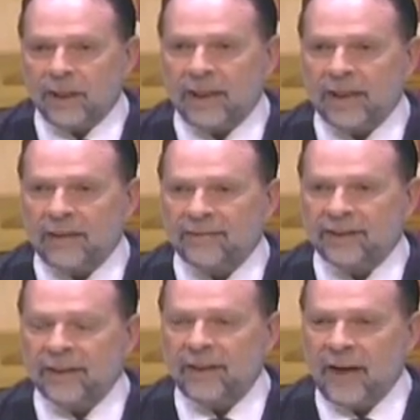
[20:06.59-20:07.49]
And he
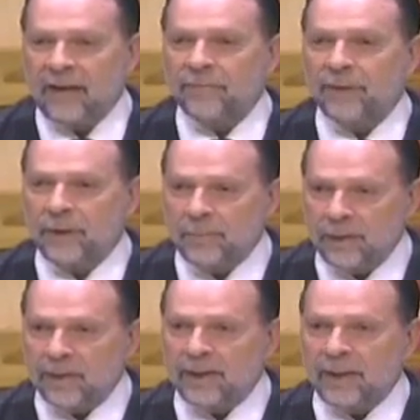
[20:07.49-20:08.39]
didn't have the
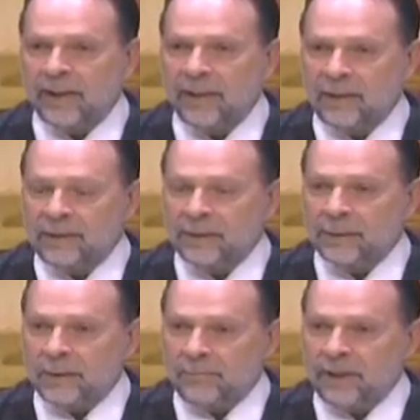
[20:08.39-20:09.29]
humility
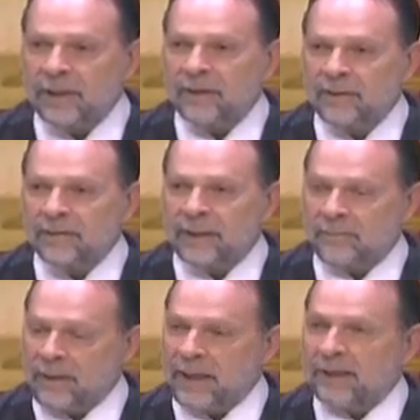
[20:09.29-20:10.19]
to admit
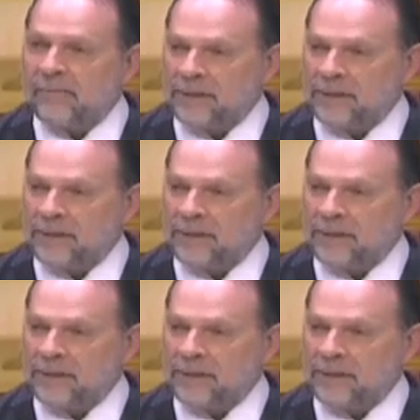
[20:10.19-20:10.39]
they made a